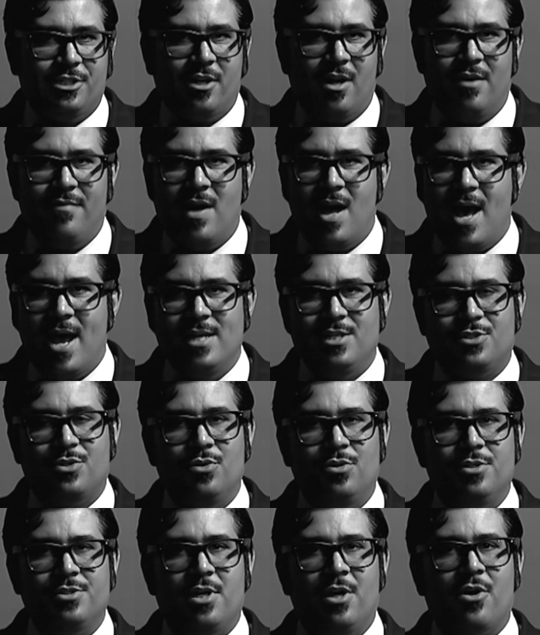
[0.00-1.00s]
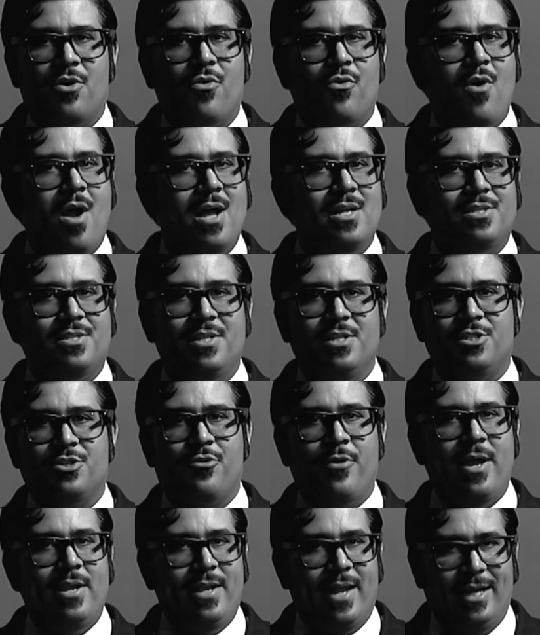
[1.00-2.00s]
of high schools across this
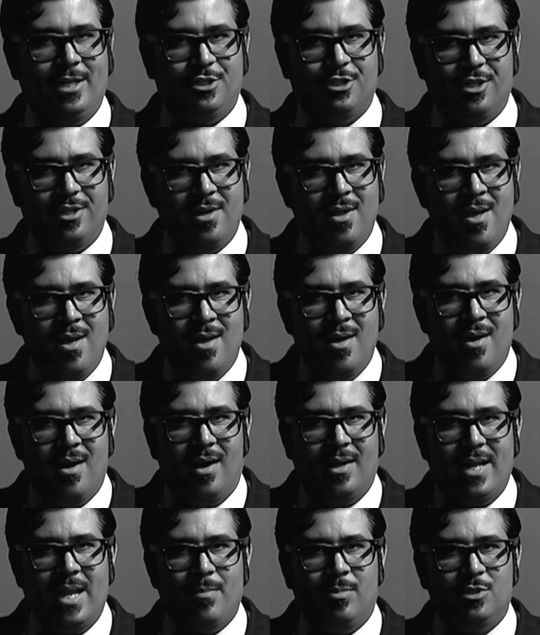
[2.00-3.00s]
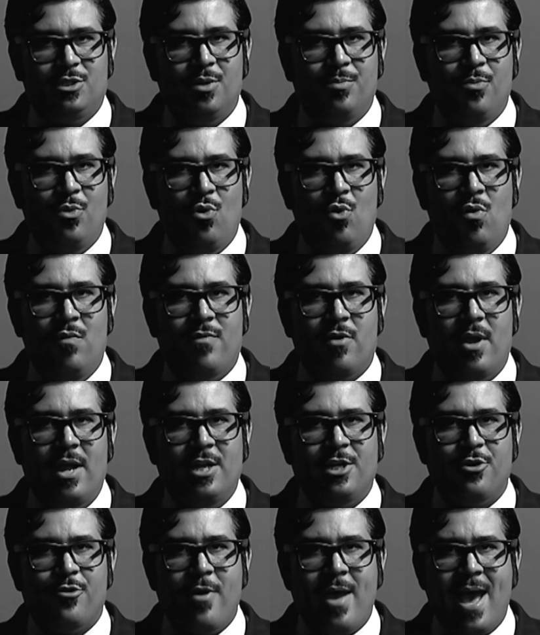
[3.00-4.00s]
great nation, unable to move or
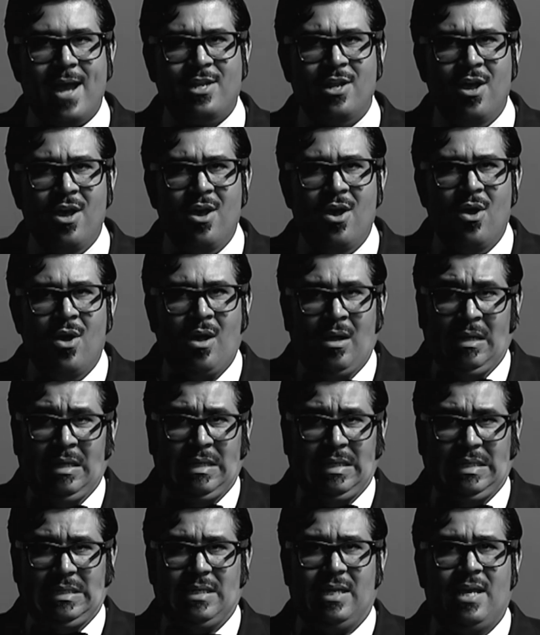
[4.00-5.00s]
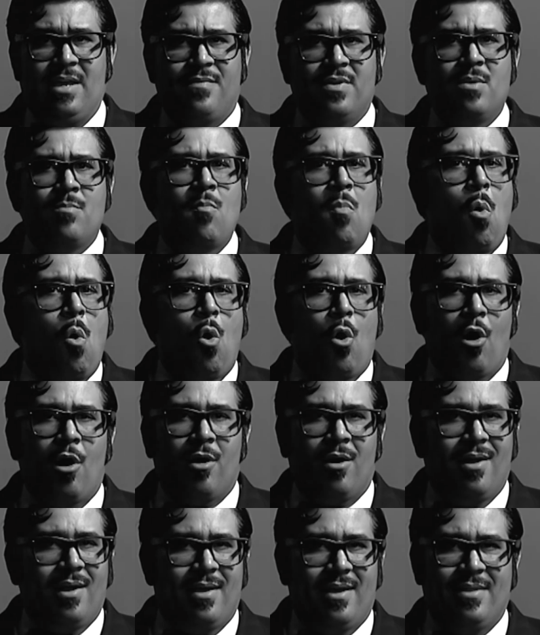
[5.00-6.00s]
interact even
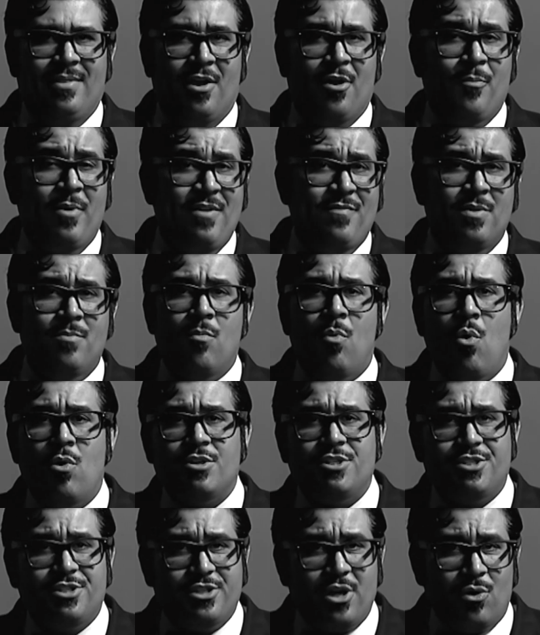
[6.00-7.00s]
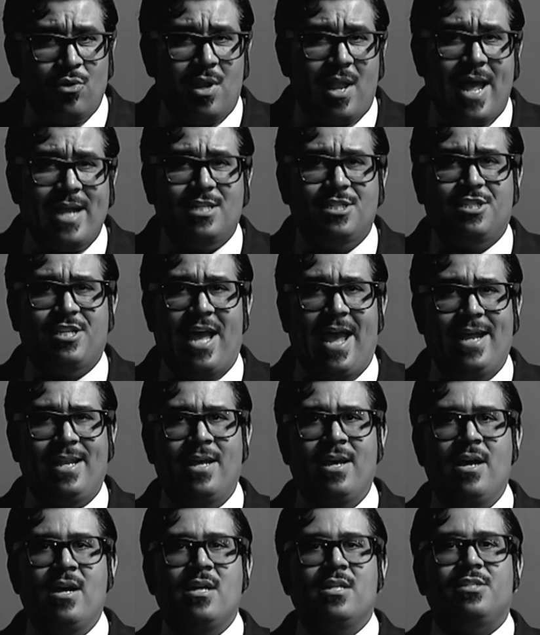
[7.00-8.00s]
more in their even more stone-like state.
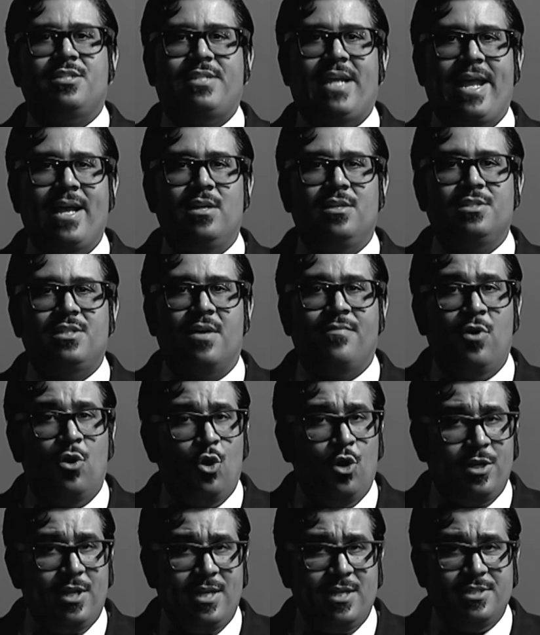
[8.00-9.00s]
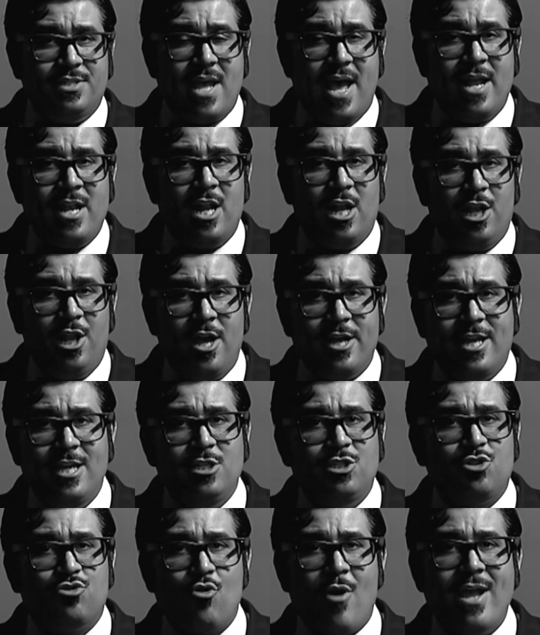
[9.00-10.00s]
Sales of hoodies and Lucky
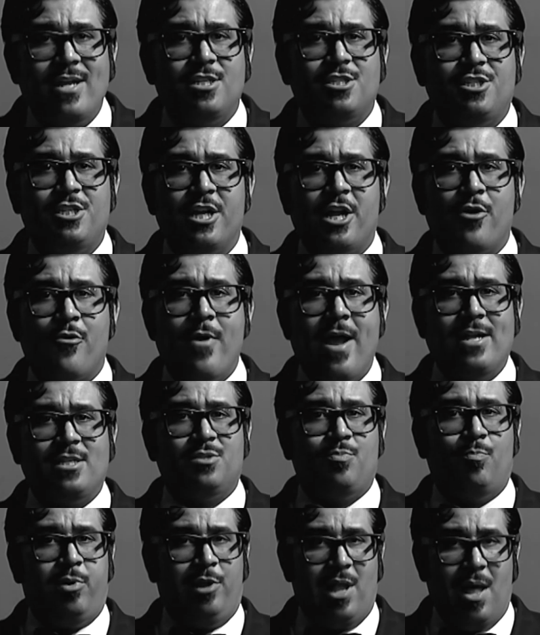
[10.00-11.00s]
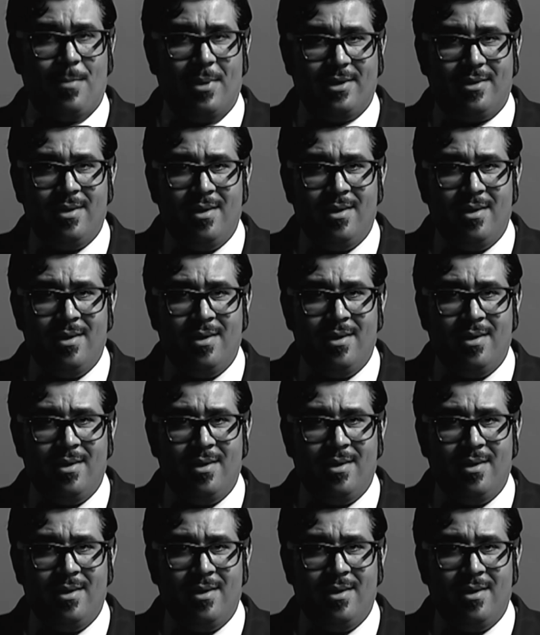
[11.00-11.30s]
Strike cigarettes plummet.